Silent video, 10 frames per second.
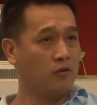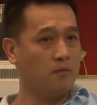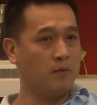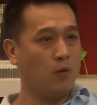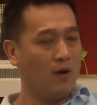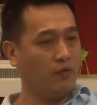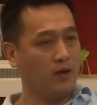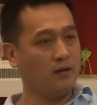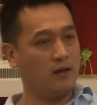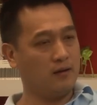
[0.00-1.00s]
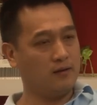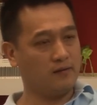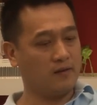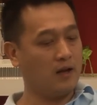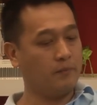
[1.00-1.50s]
So, but one thing that
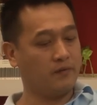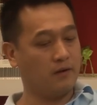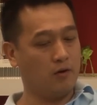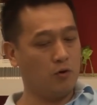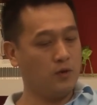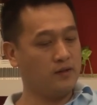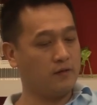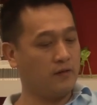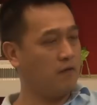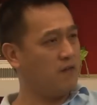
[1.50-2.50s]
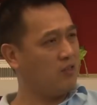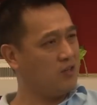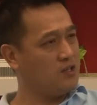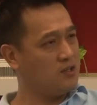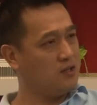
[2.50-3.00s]
startups always have an
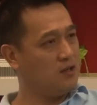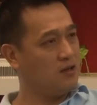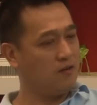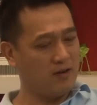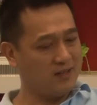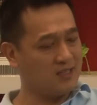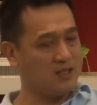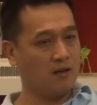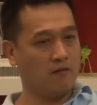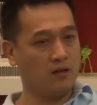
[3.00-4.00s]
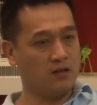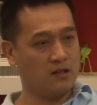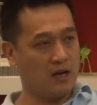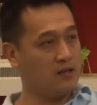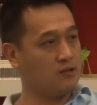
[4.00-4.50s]
advantage, a very distinct
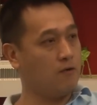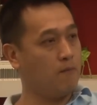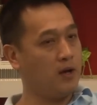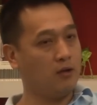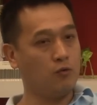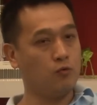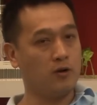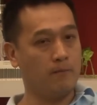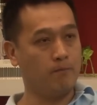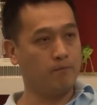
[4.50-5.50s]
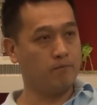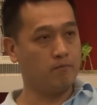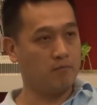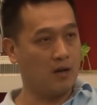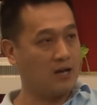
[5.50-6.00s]
advantage as compared to
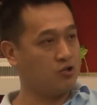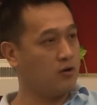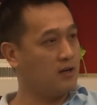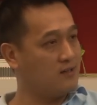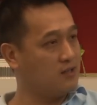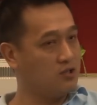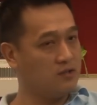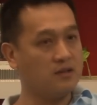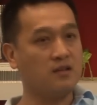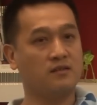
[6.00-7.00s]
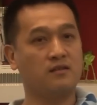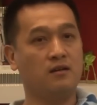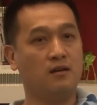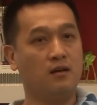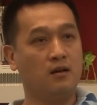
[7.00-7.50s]
large organizations, is
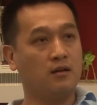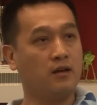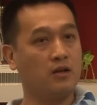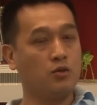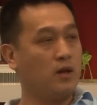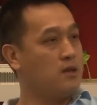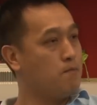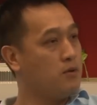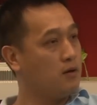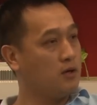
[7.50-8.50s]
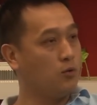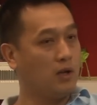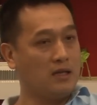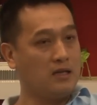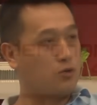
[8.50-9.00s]
that you are nimble, you are